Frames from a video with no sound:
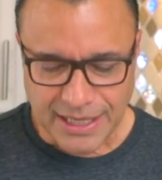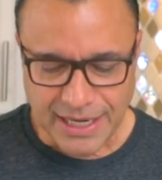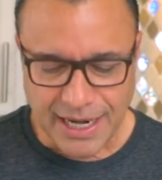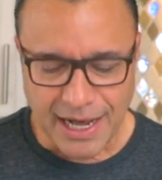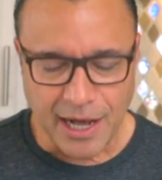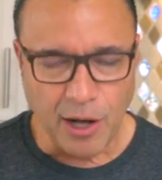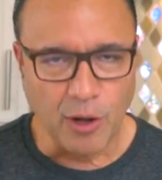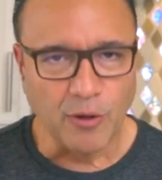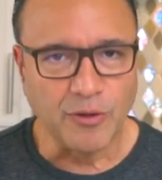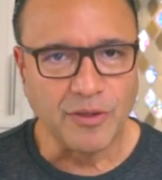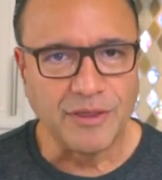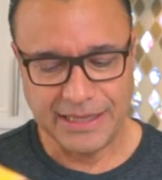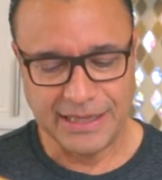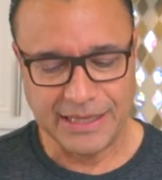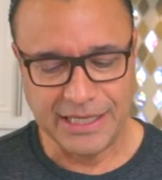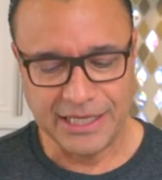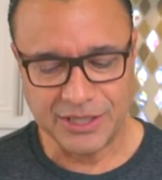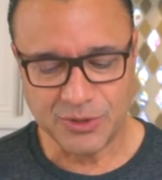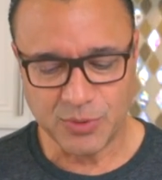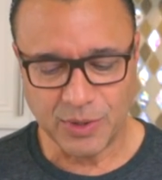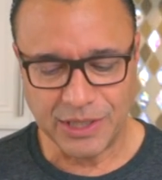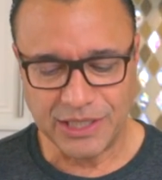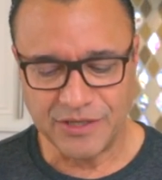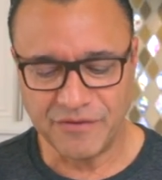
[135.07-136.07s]
Now,
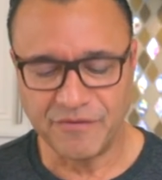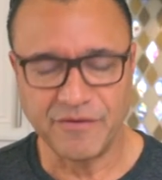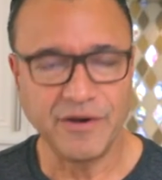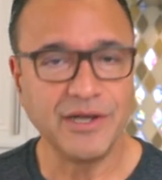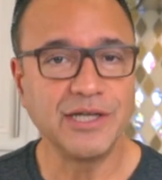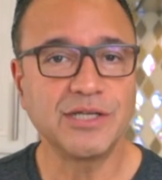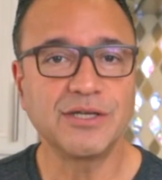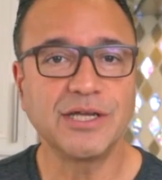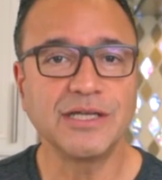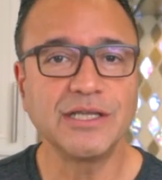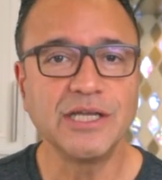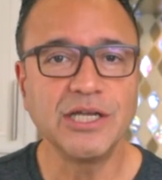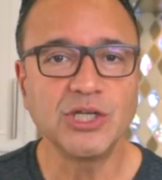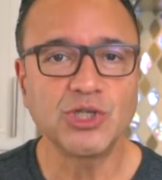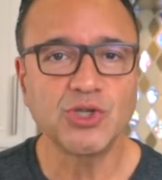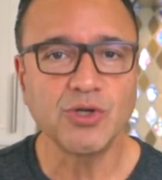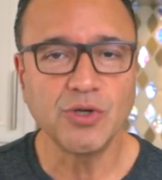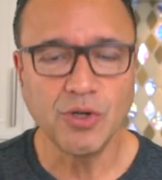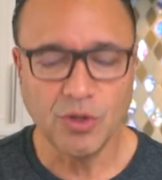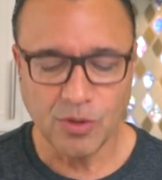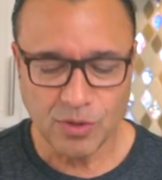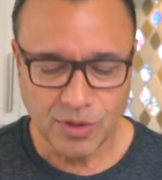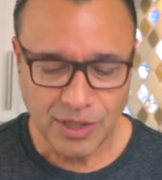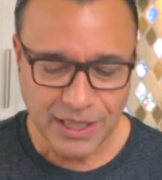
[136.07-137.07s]
this one is very
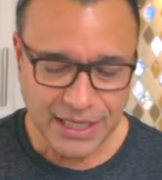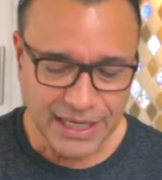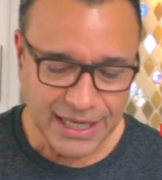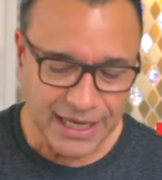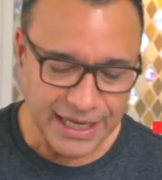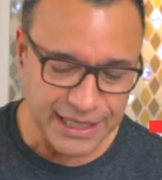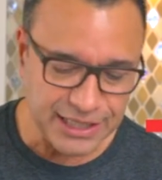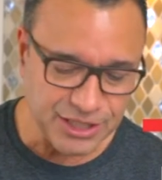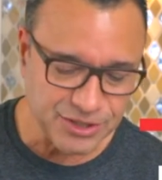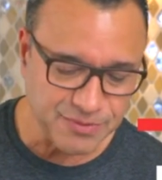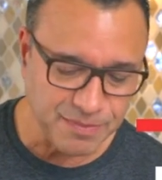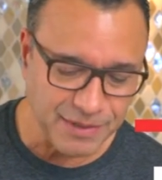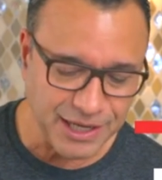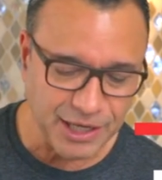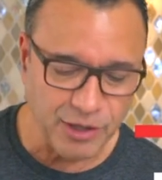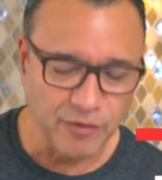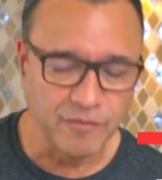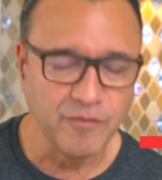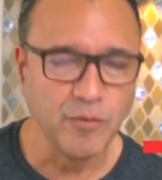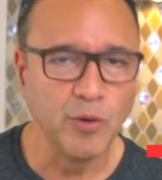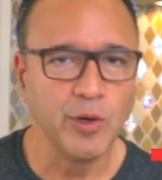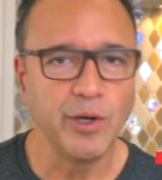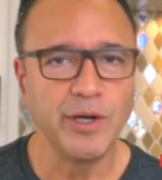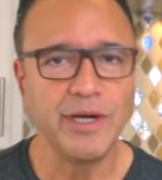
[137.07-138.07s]
traditional and it's made
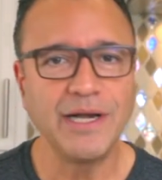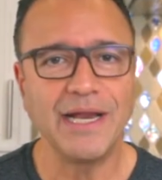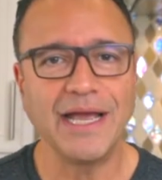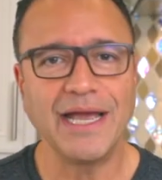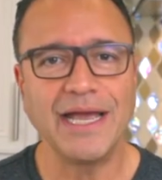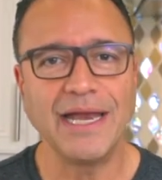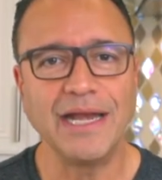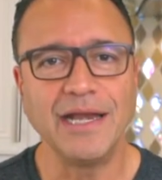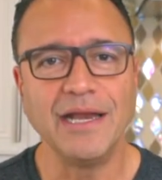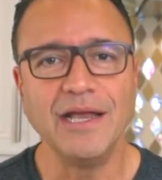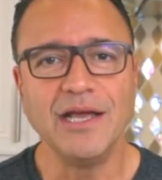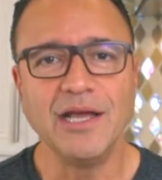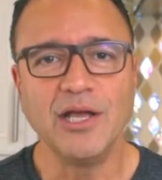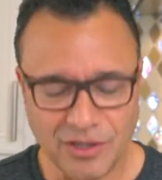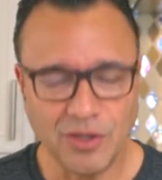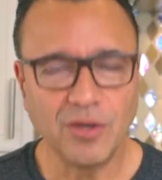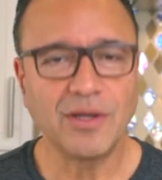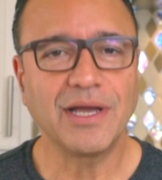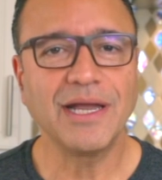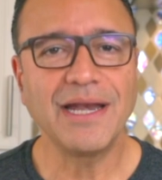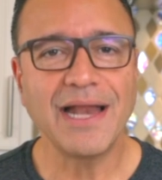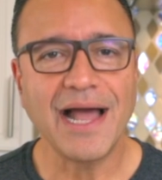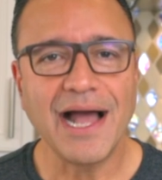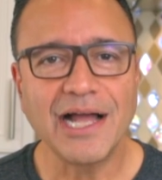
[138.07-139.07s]
of wood and
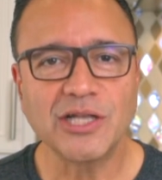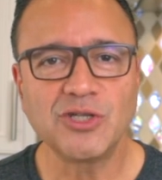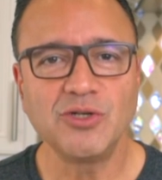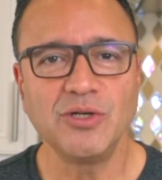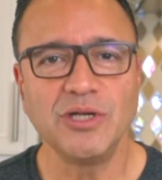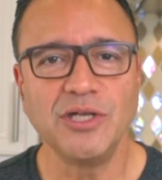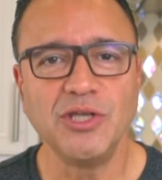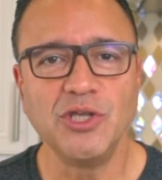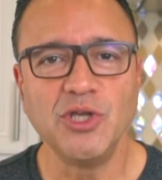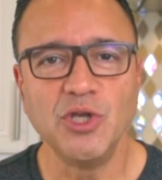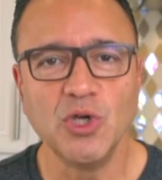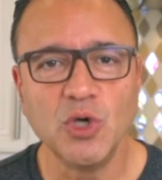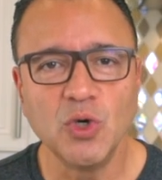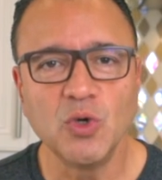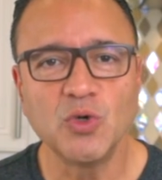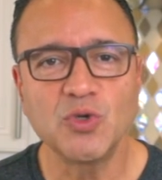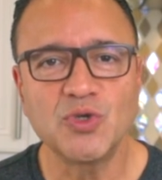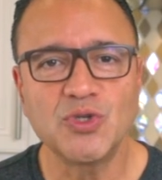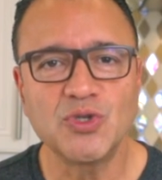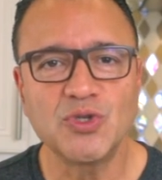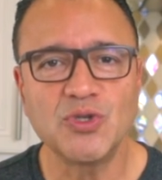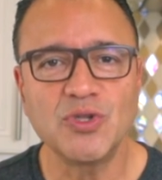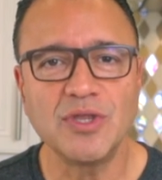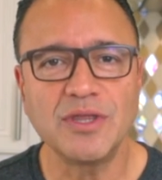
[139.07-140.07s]
you can actually
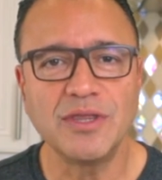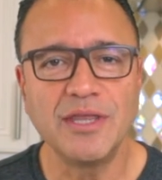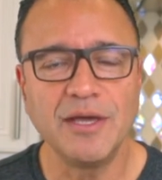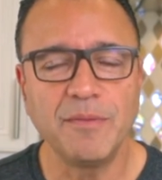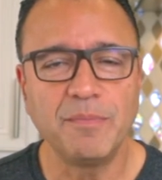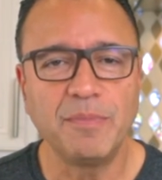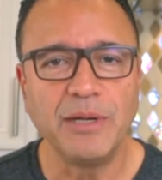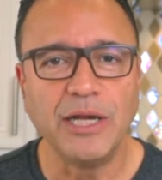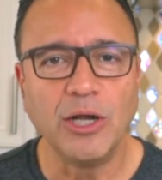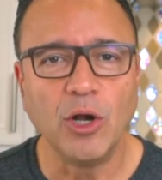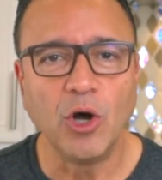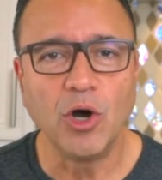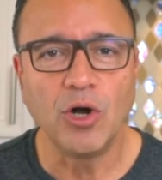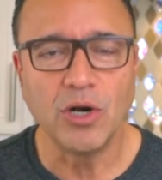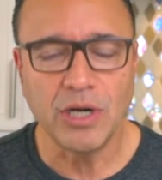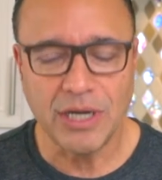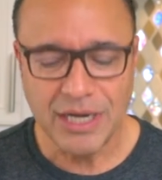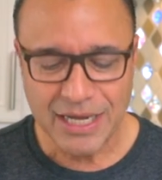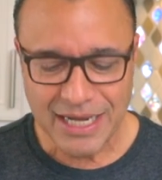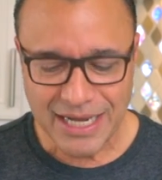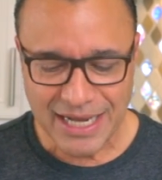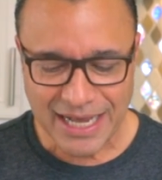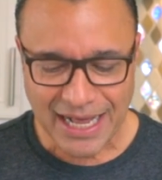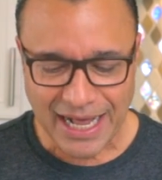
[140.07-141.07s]
use the
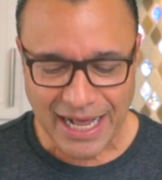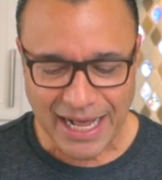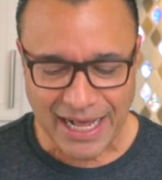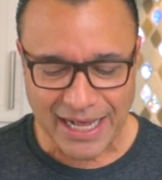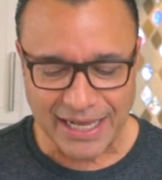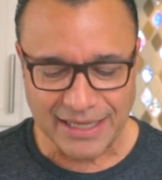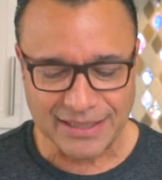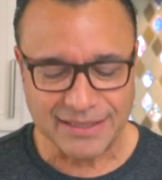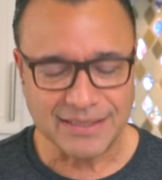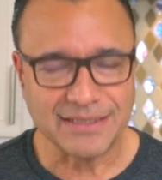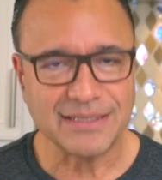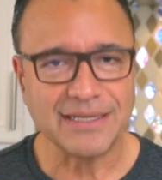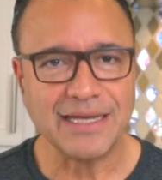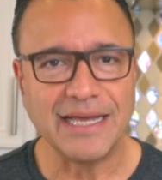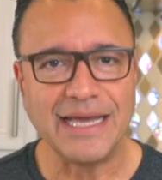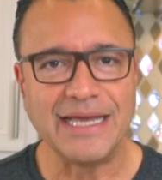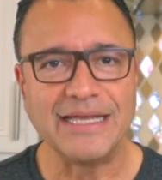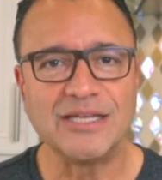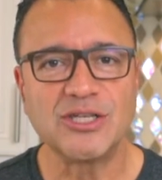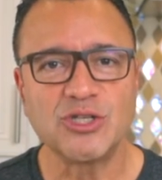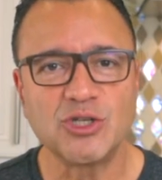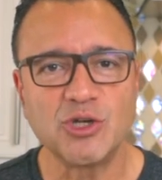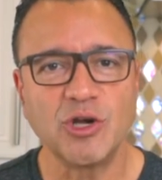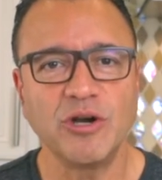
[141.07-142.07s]
pilon as
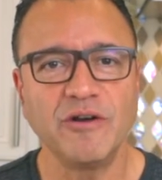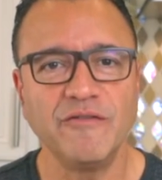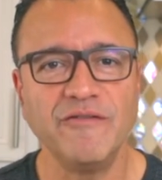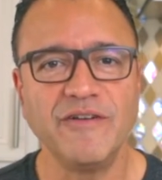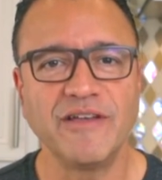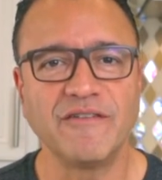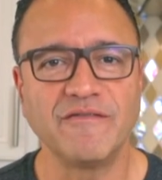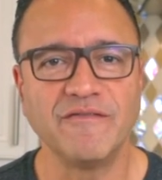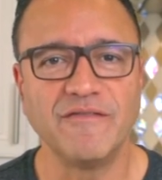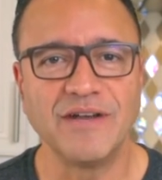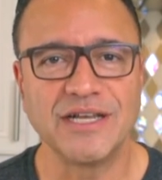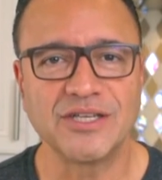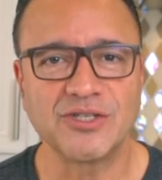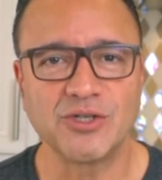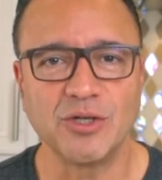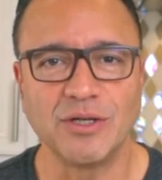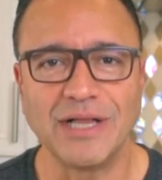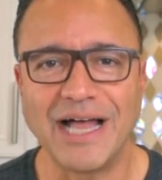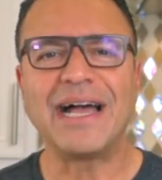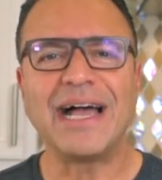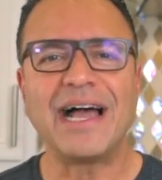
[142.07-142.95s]
a serving vessel.